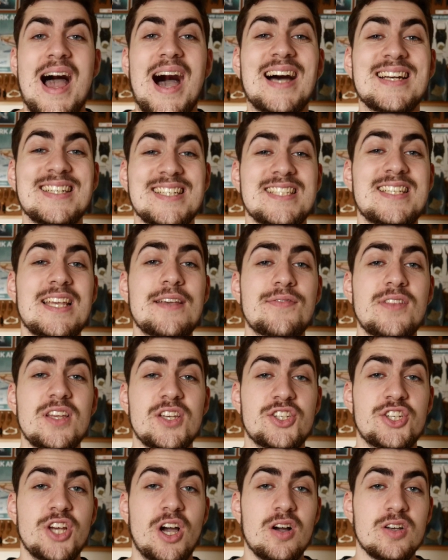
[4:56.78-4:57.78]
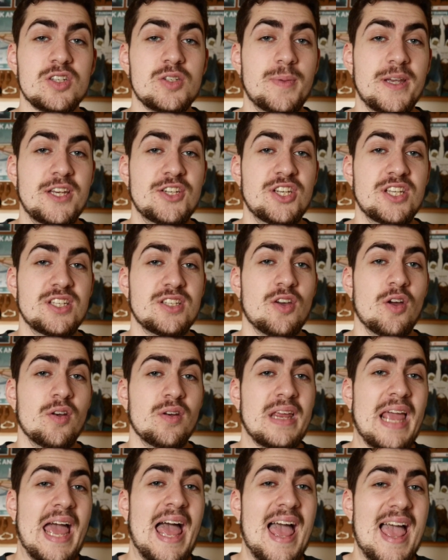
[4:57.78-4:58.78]
And as if this shark species
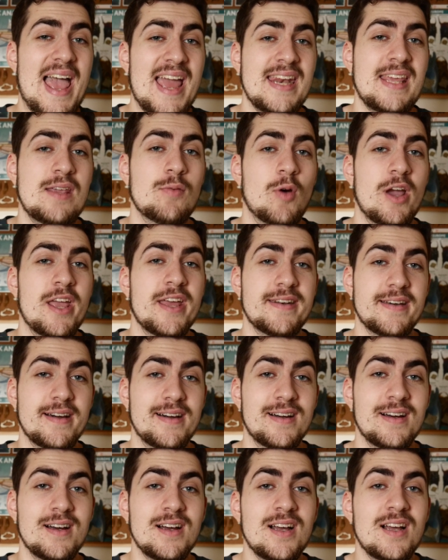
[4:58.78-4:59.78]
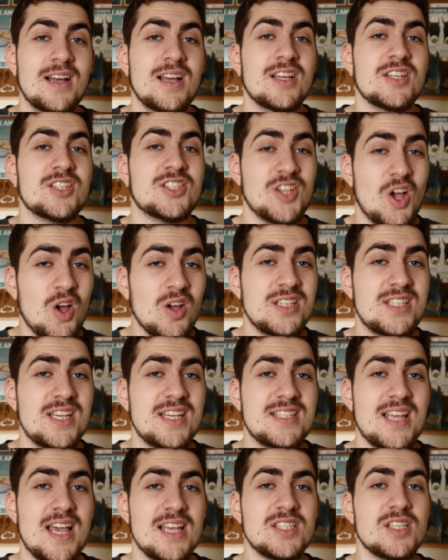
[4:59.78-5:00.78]
couldn't get any weirder,
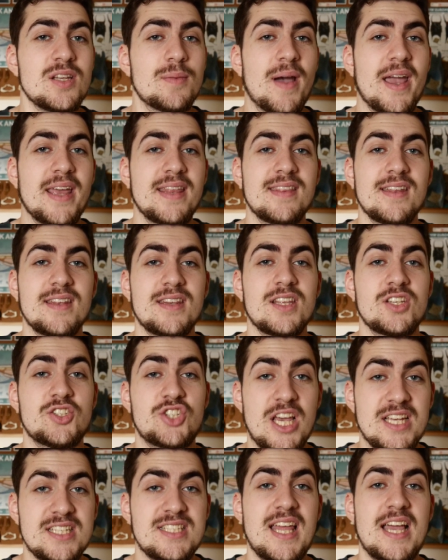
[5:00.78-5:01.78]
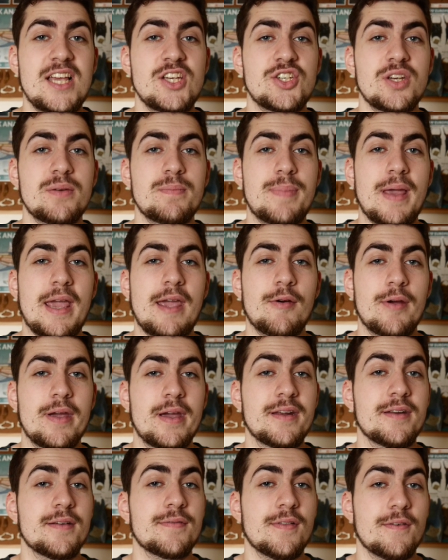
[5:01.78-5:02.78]
Scientists estimate that the gestation
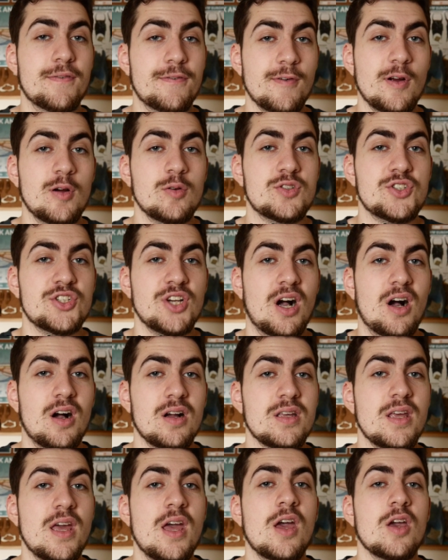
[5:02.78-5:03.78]
period of the frilled shark